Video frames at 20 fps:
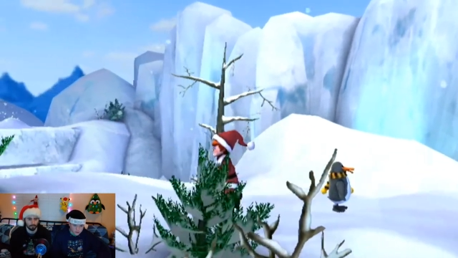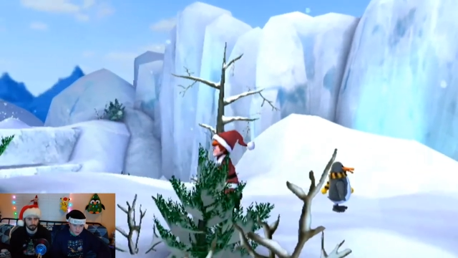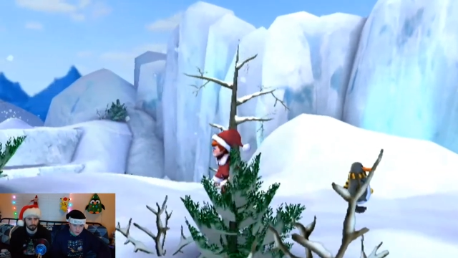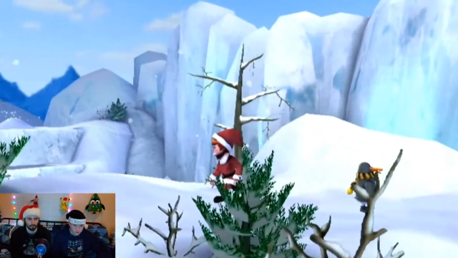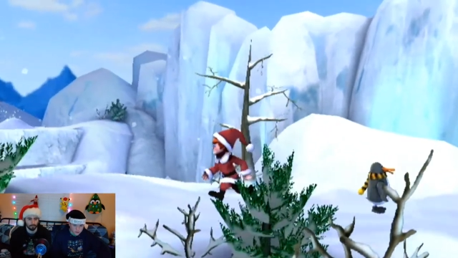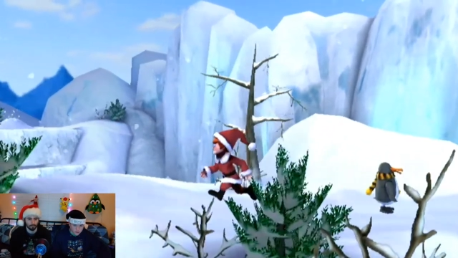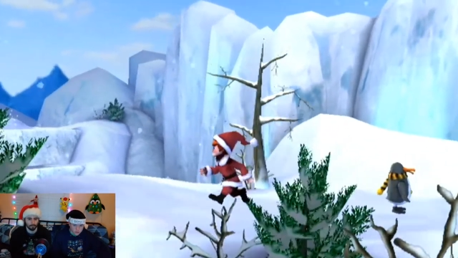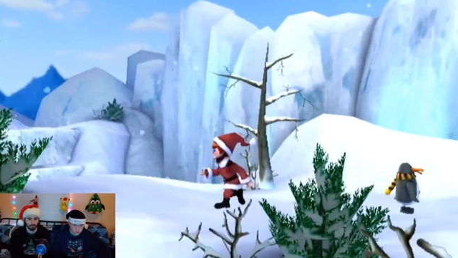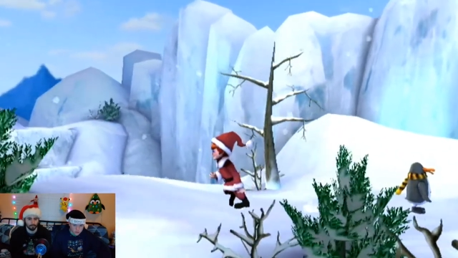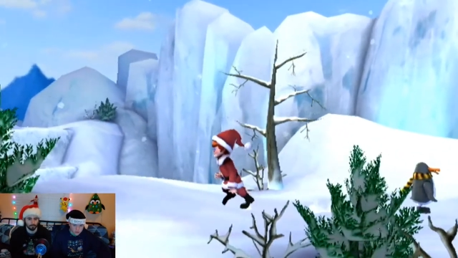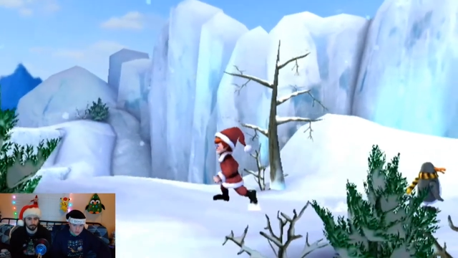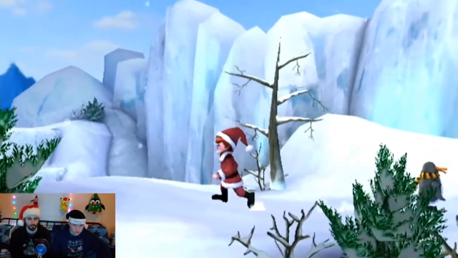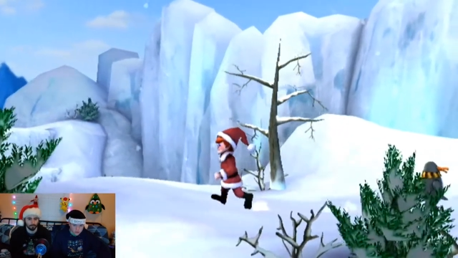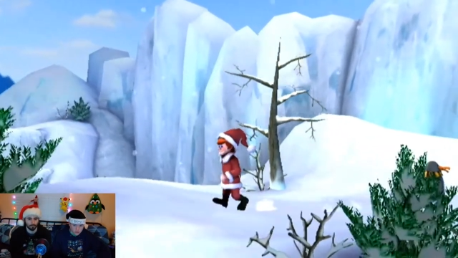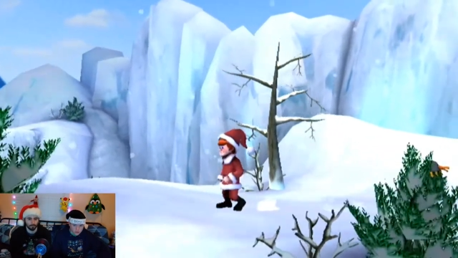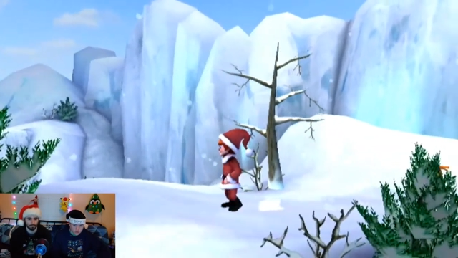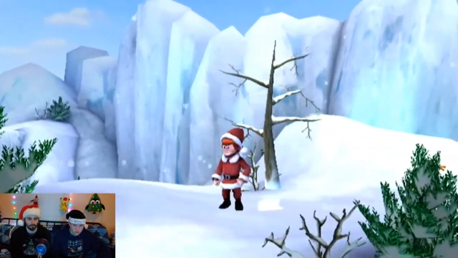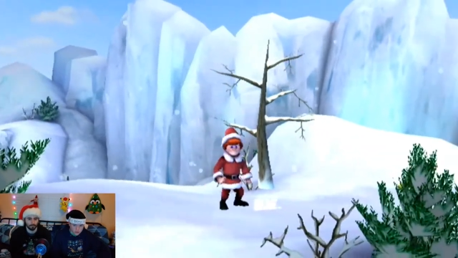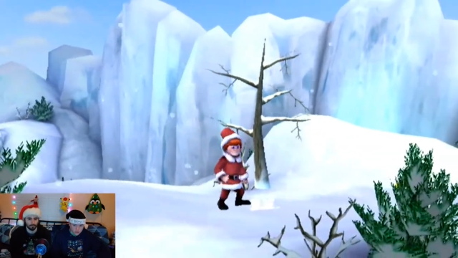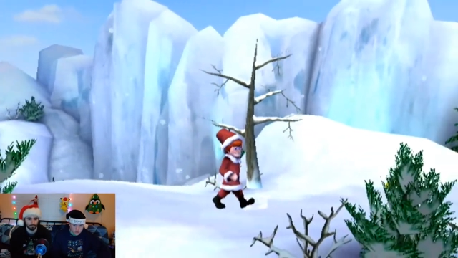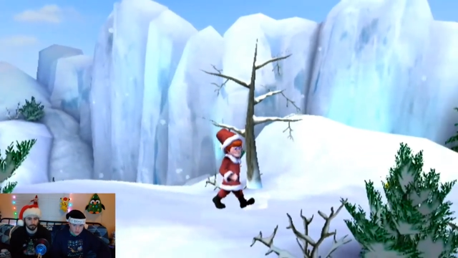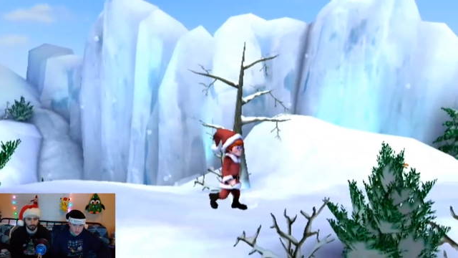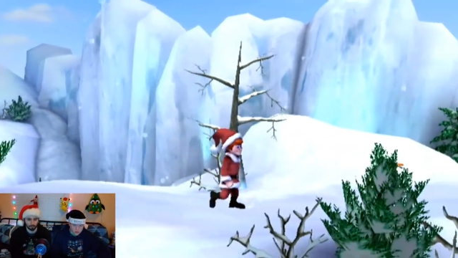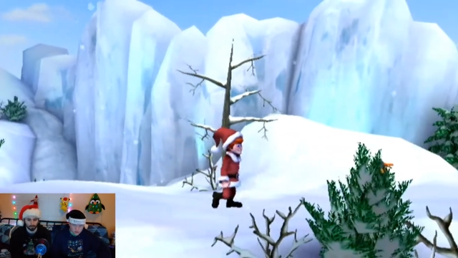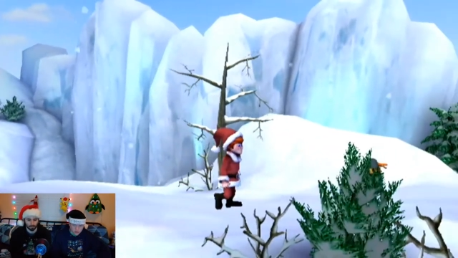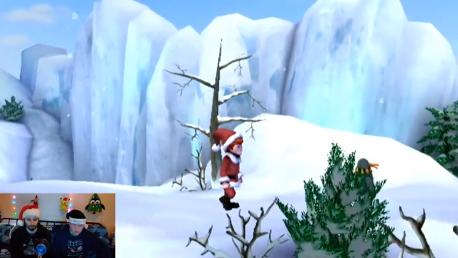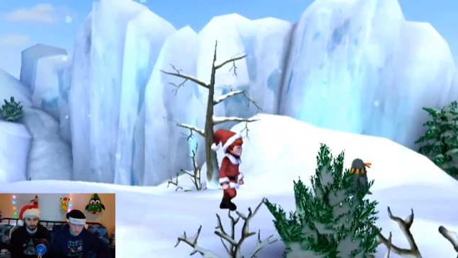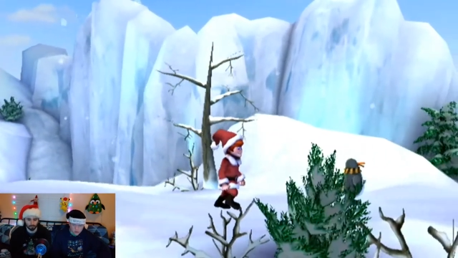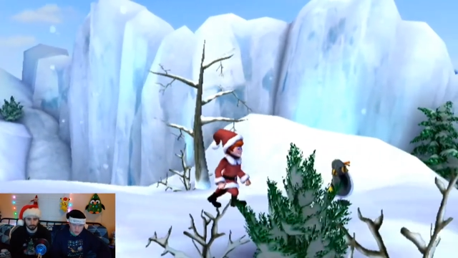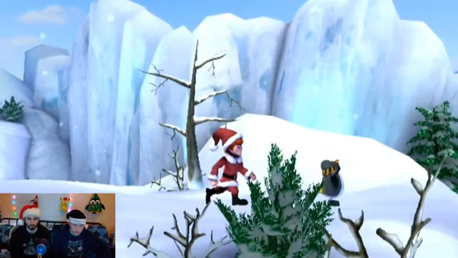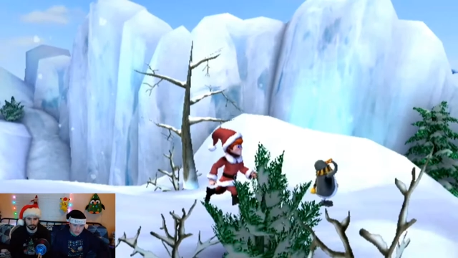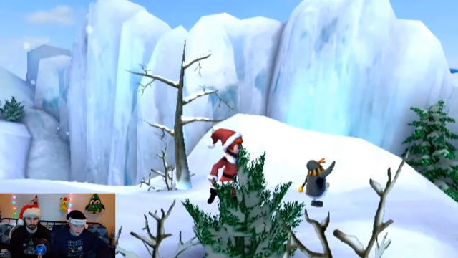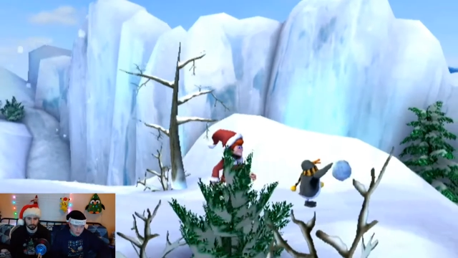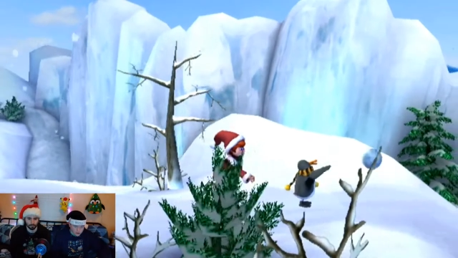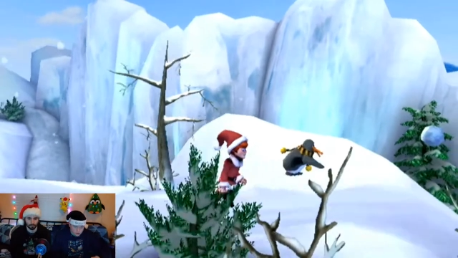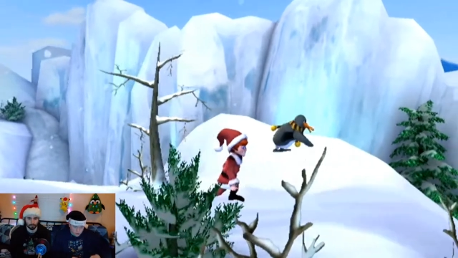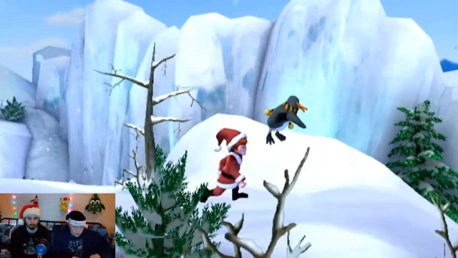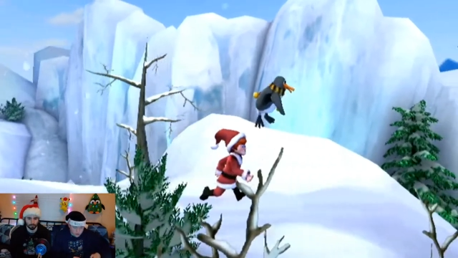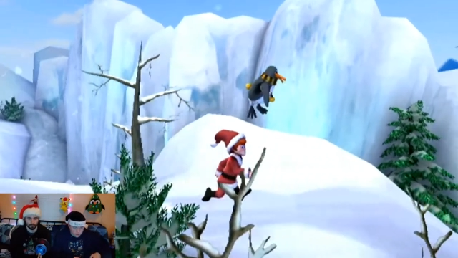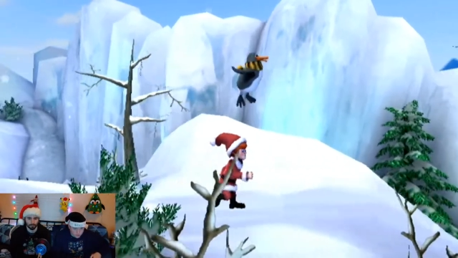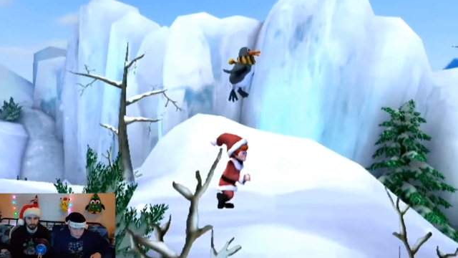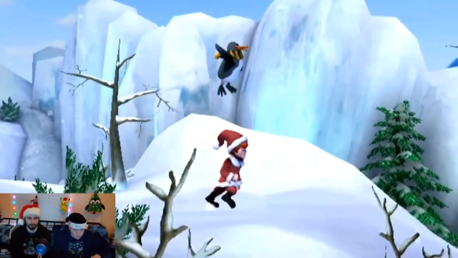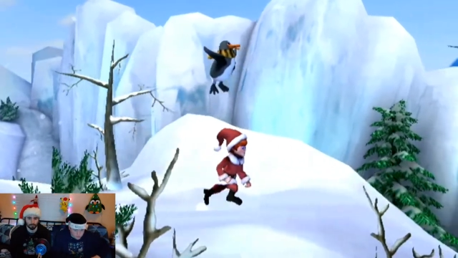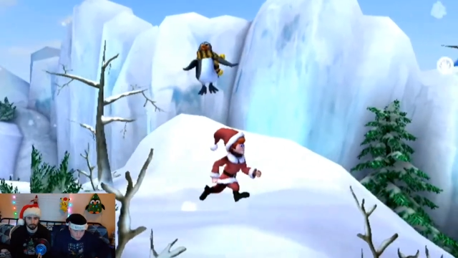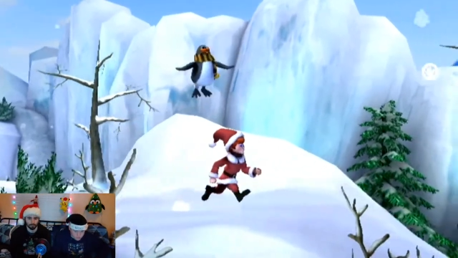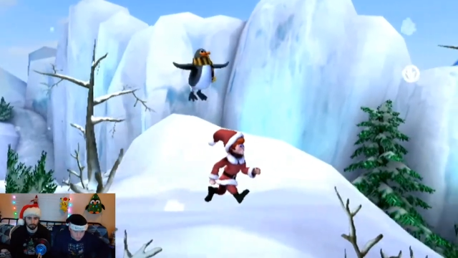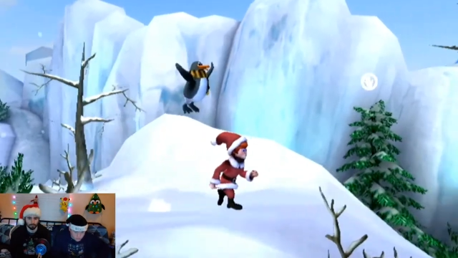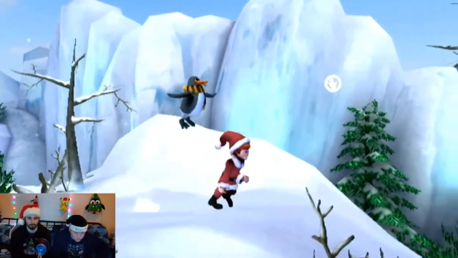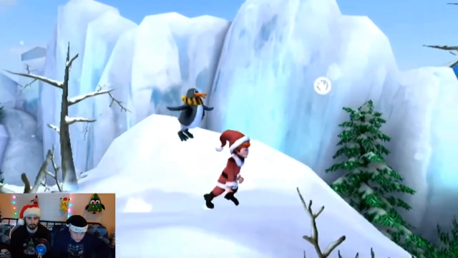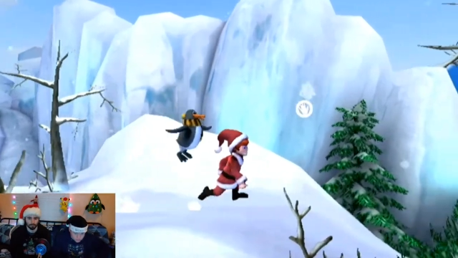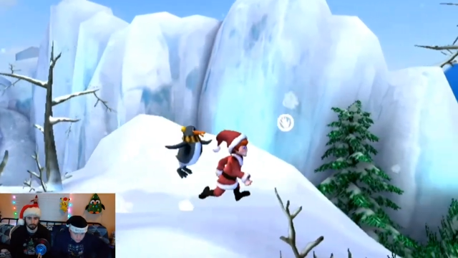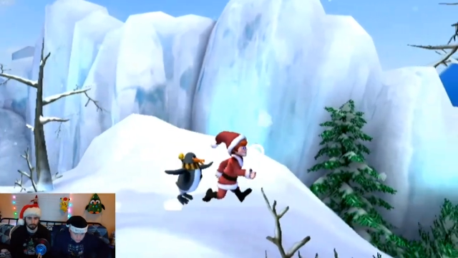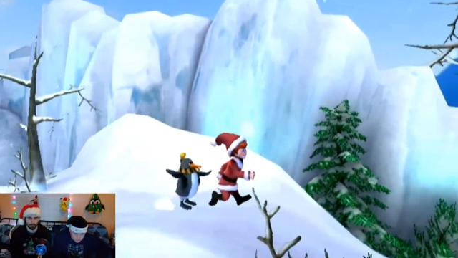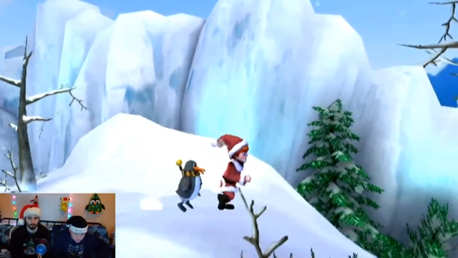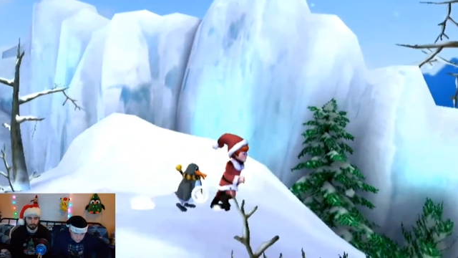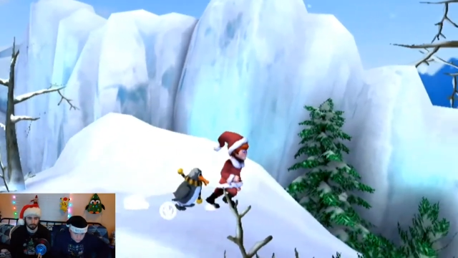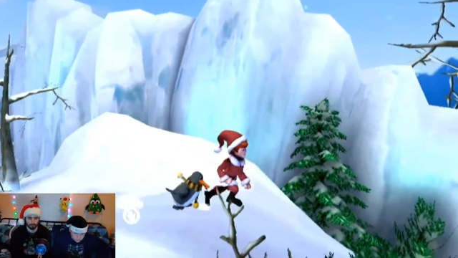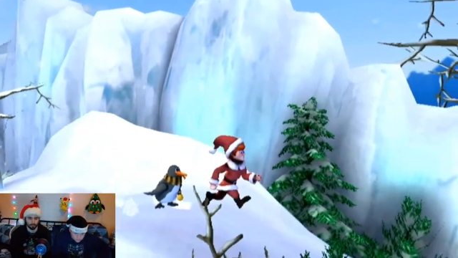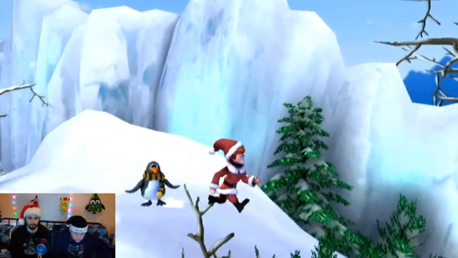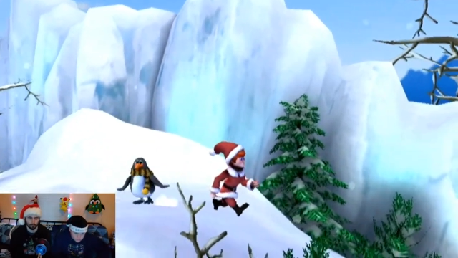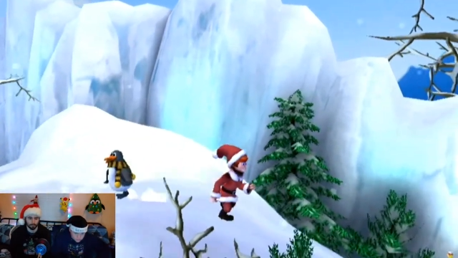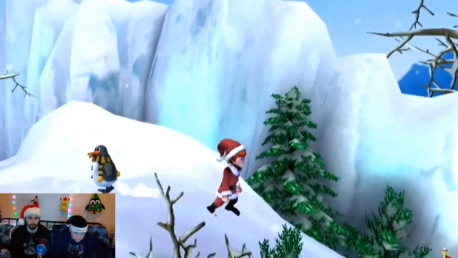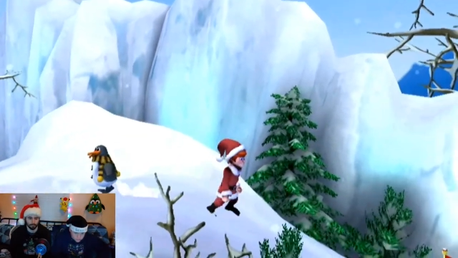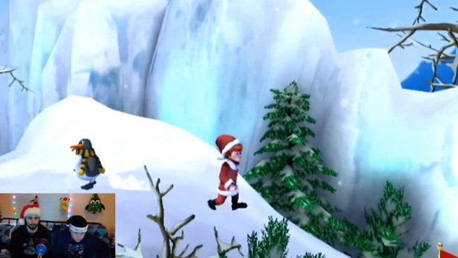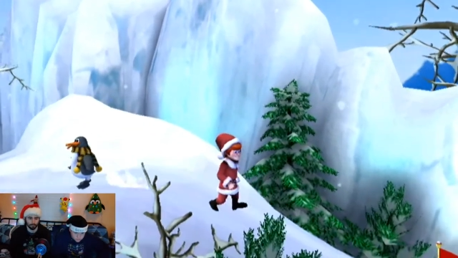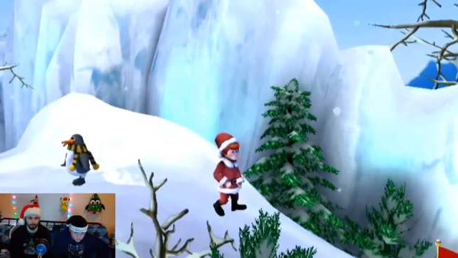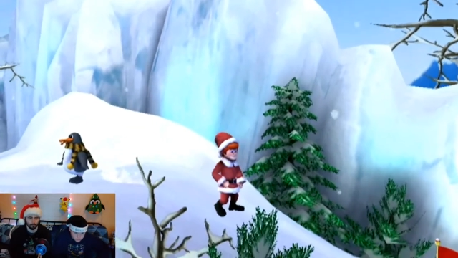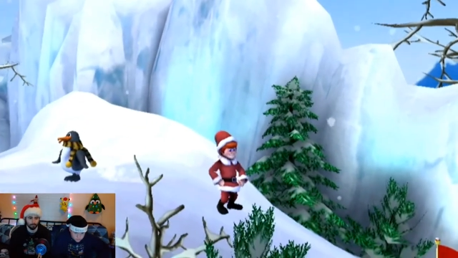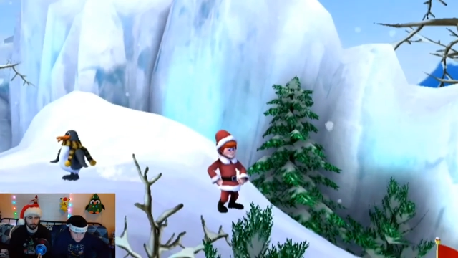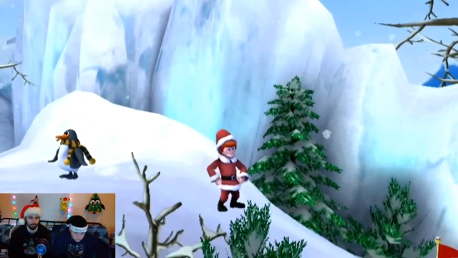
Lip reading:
Nobody's mouth can be seen.